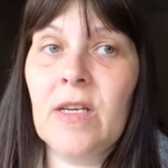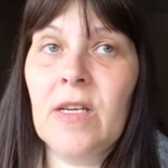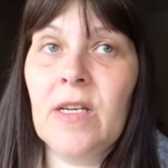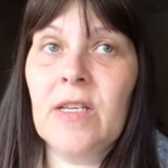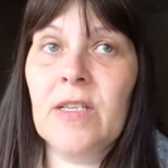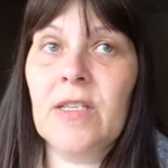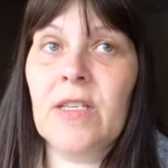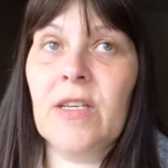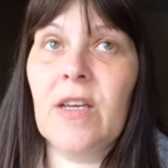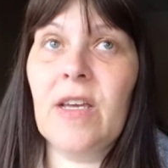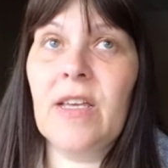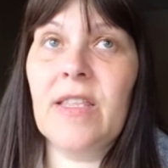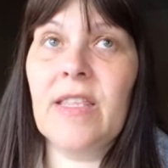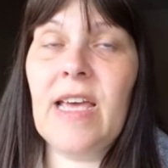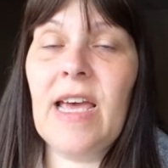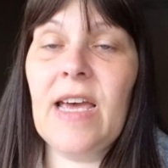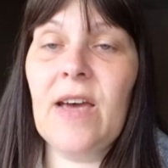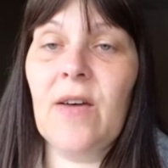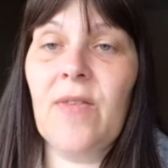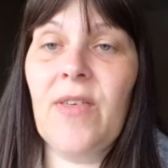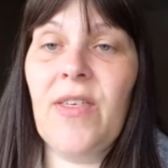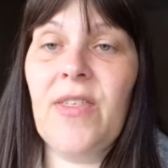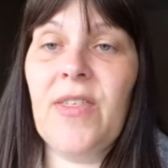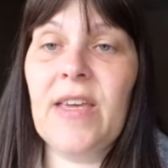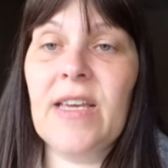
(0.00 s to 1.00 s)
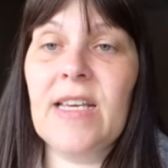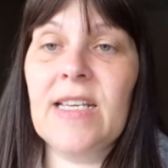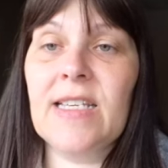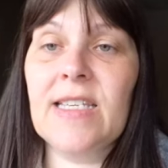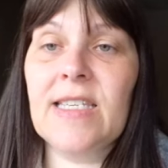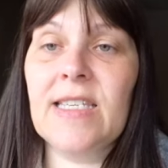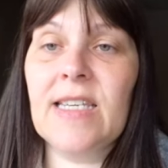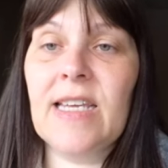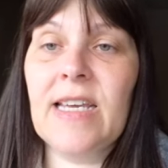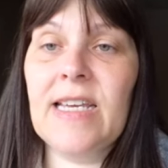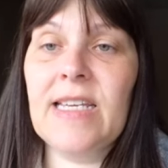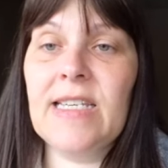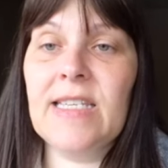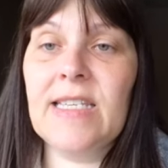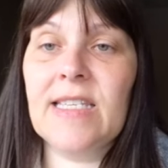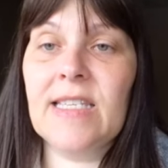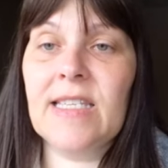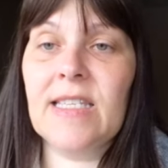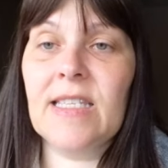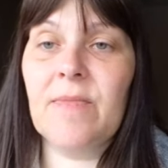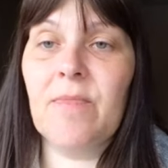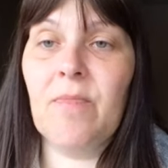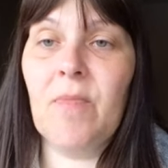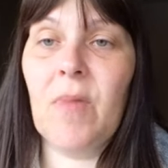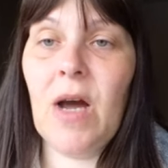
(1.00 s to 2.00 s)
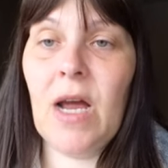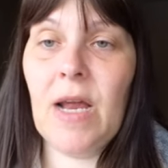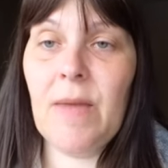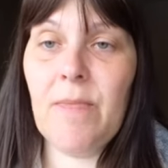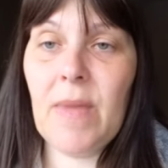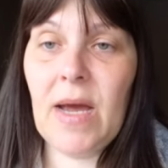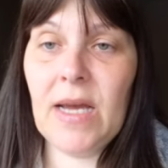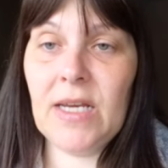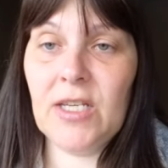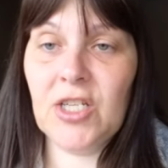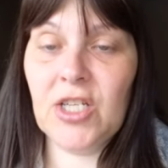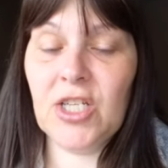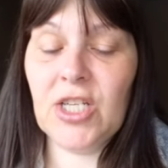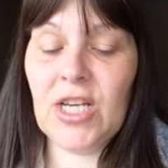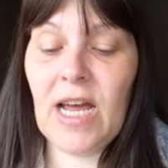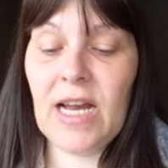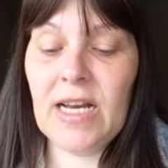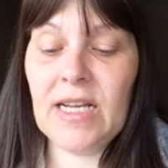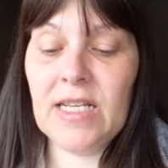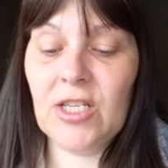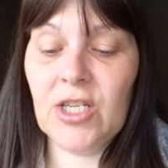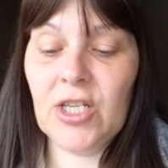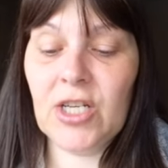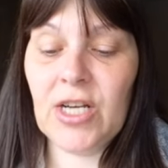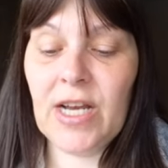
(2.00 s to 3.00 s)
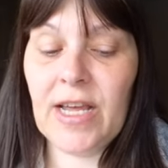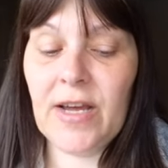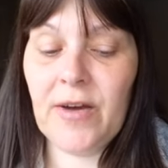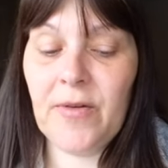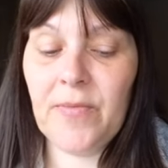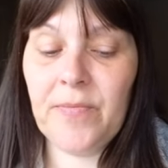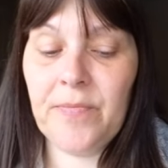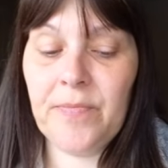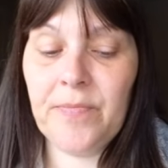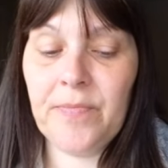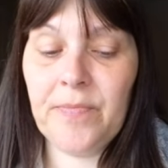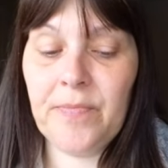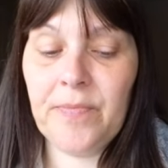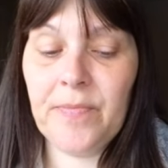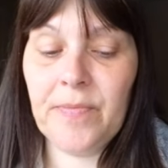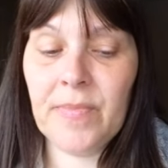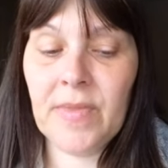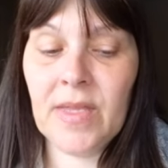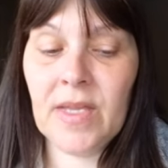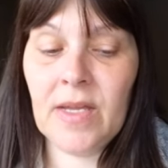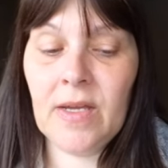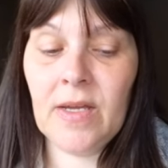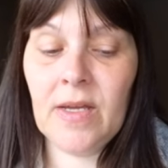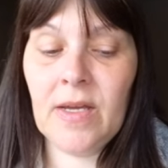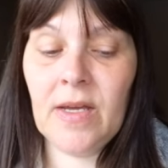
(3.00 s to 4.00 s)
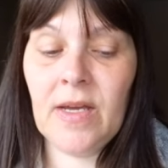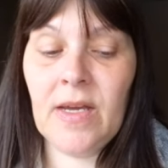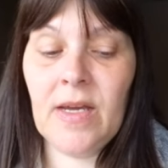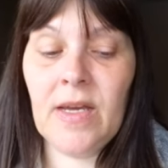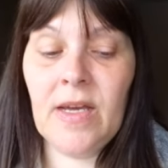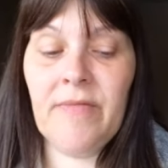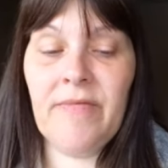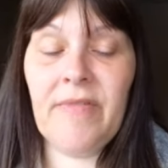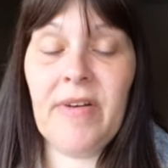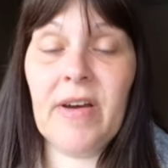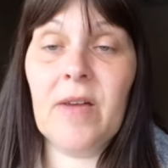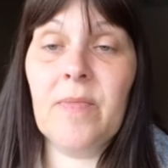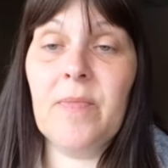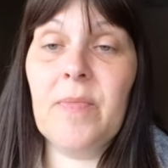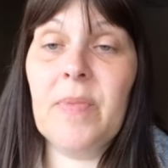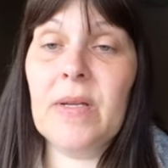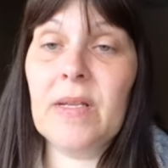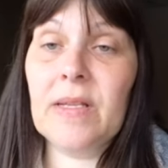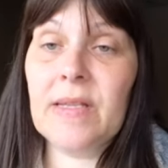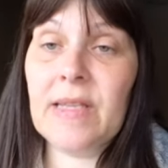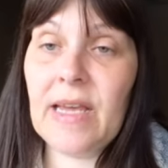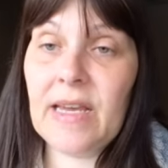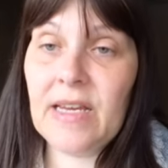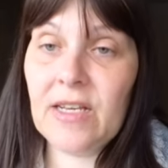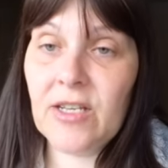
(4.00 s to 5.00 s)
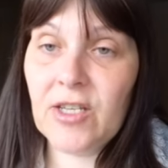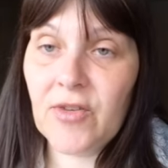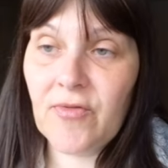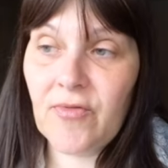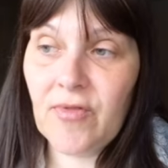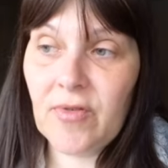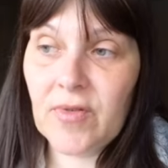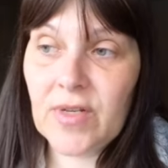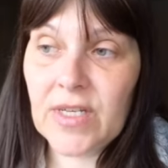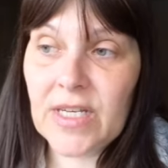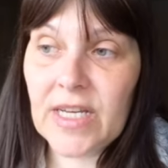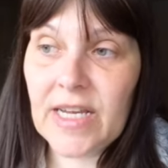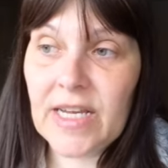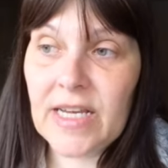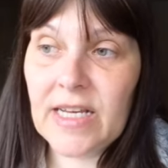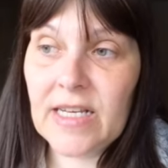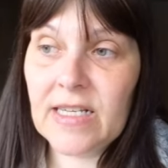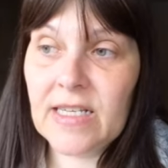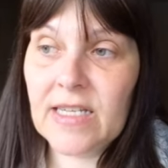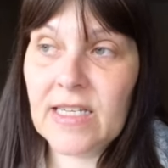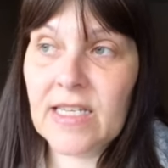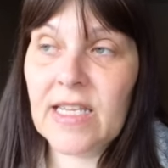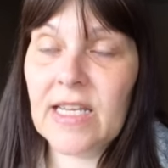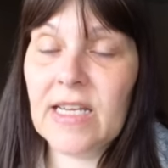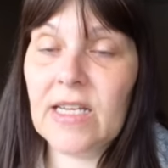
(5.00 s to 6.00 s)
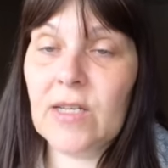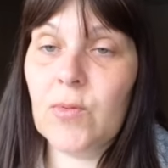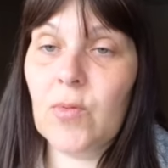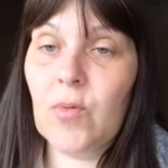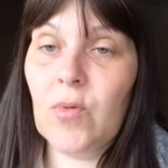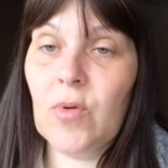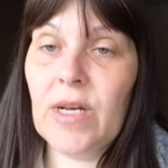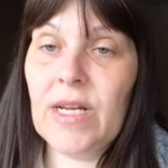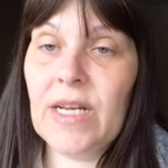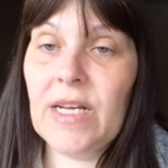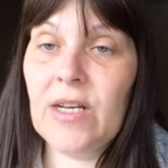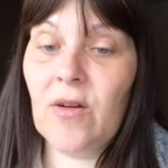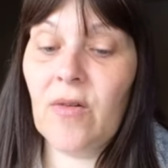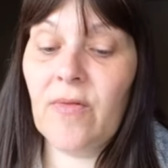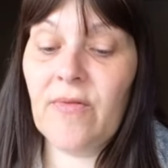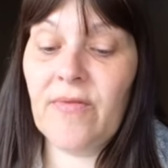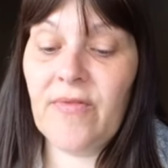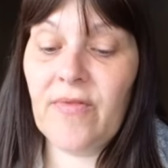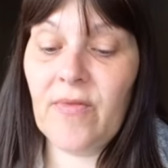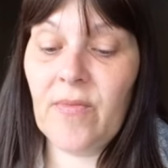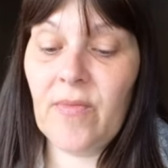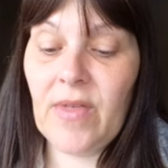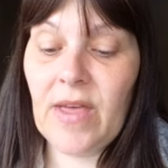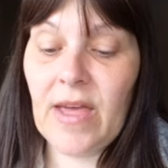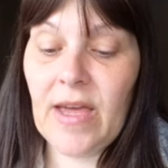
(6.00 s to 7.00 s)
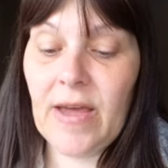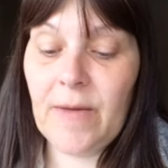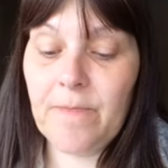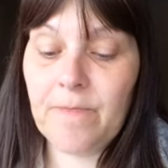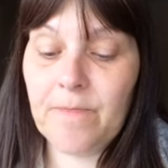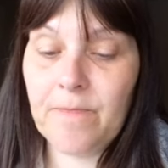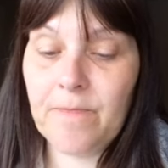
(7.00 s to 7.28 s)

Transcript: So yeah, the health thing is my major challenge now. If I can build that into routines, things will lead on from there.